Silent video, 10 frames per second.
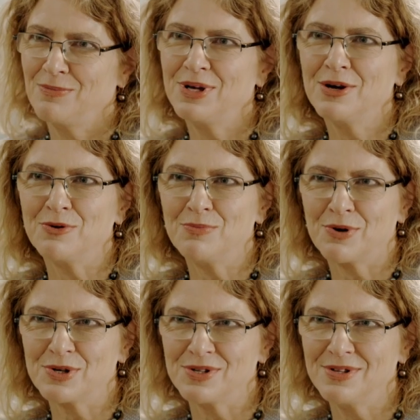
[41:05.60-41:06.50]
be a good
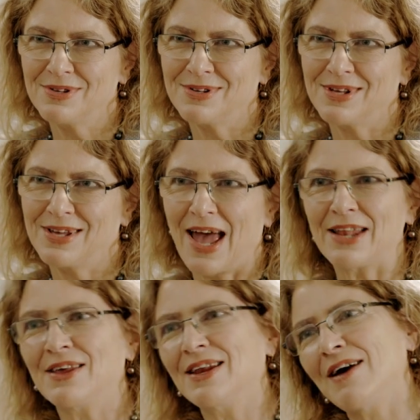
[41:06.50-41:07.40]
person
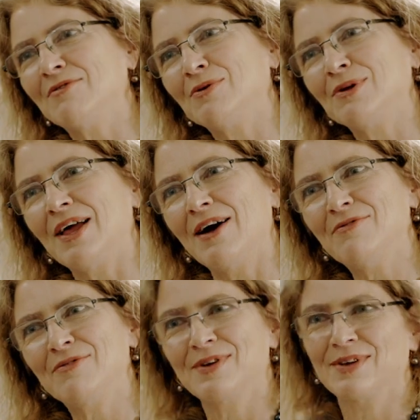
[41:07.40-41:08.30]
and then have a good
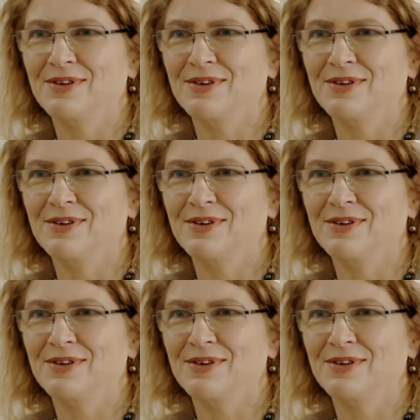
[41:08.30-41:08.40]
life?